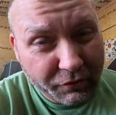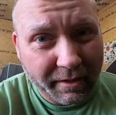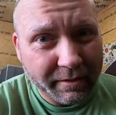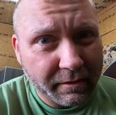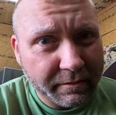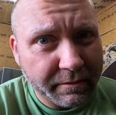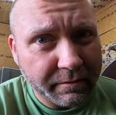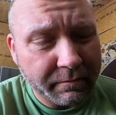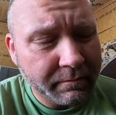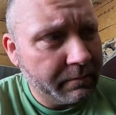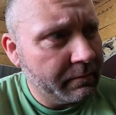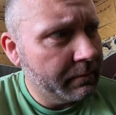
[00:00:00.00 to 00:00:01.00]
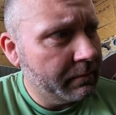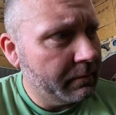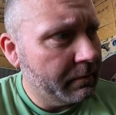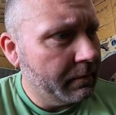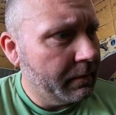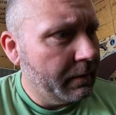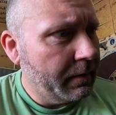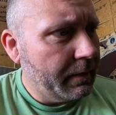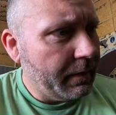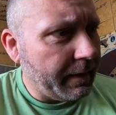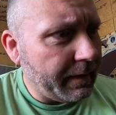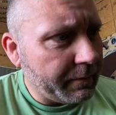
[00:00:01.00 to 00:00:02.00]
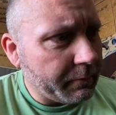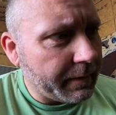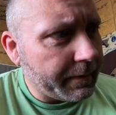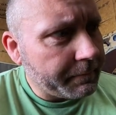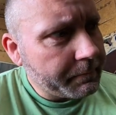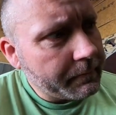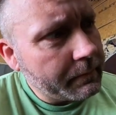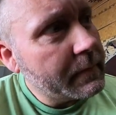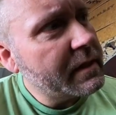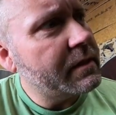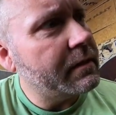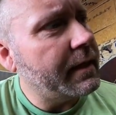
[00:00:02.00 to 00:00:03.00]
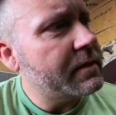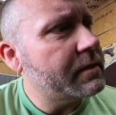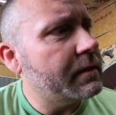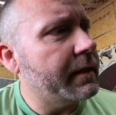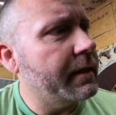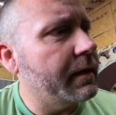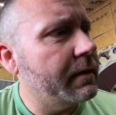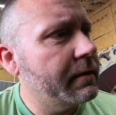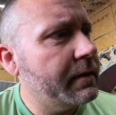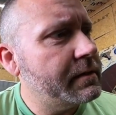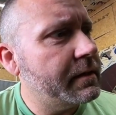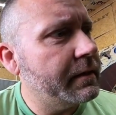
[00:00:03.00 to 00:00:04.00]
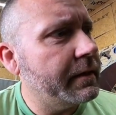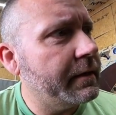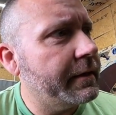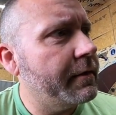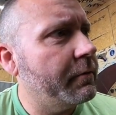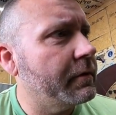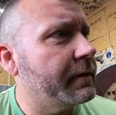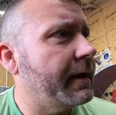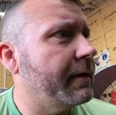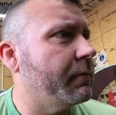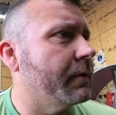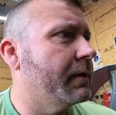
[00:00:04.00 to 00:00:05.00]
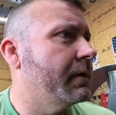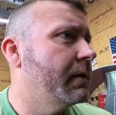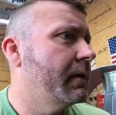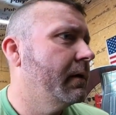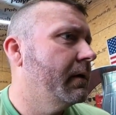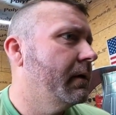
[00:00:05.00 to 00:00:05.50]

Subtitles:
We try not to. Anyway, so that's the dealio on that one.